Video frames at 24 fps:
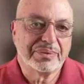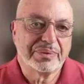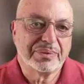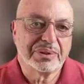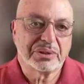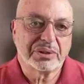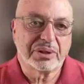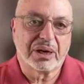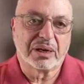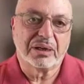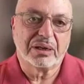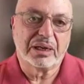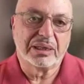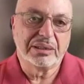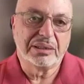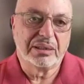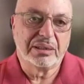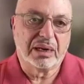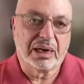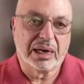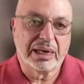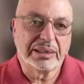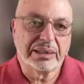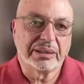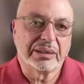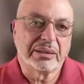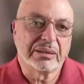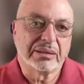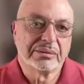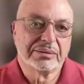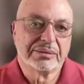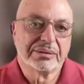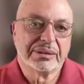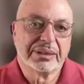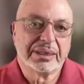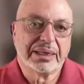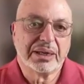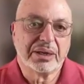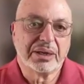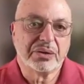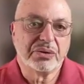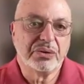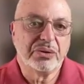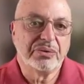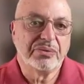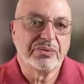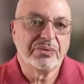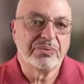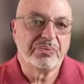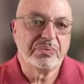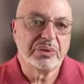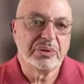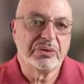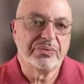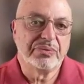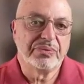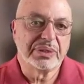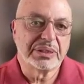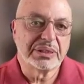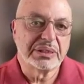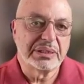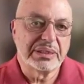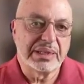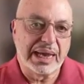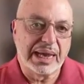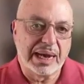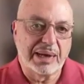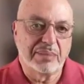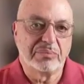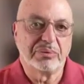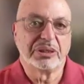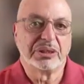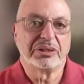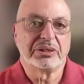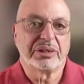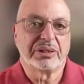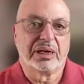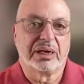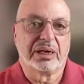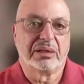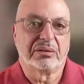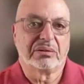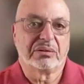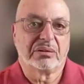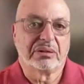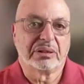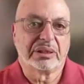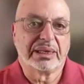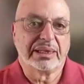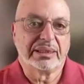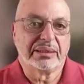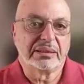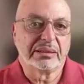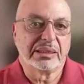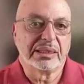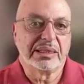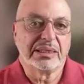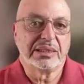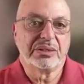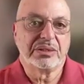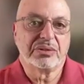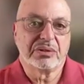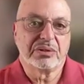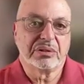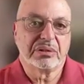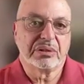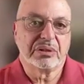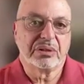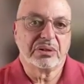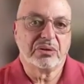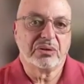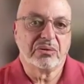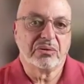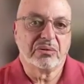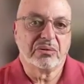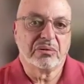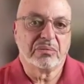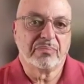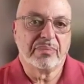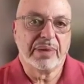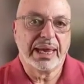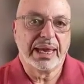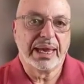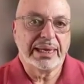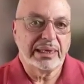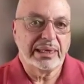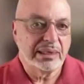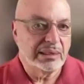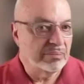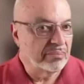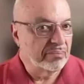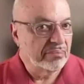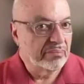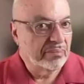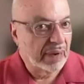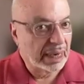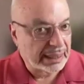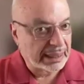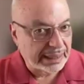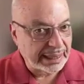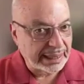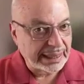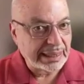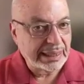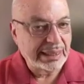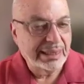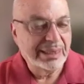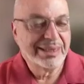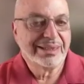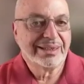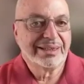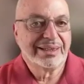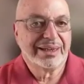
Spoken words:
Starlight Diner, you've established Uncle Guilly's, you're making money,